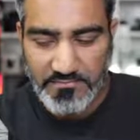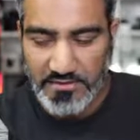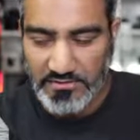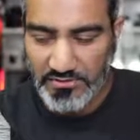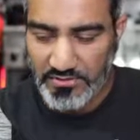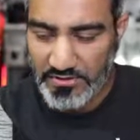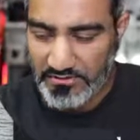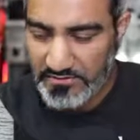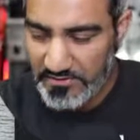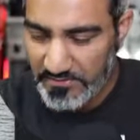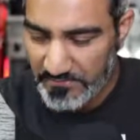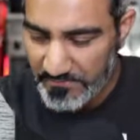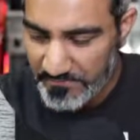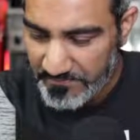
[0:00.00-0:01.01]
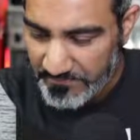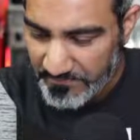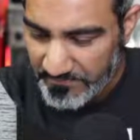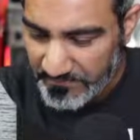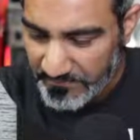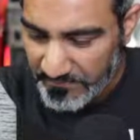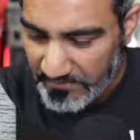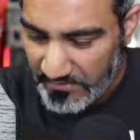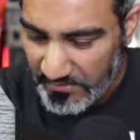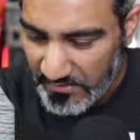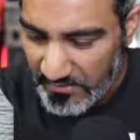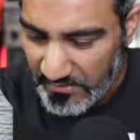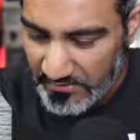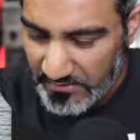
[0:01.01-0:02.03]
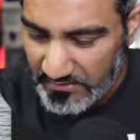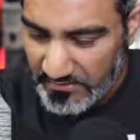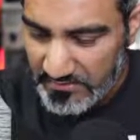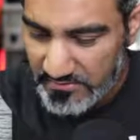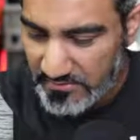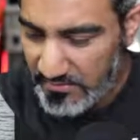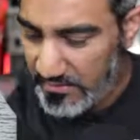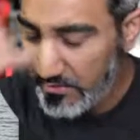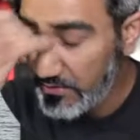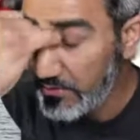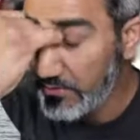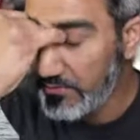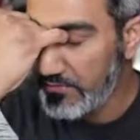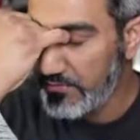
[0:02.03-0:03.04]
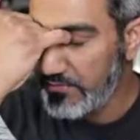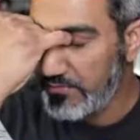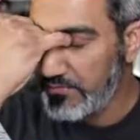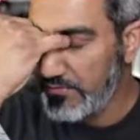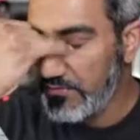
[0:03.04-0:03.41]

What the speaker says: crazy. All right, so what I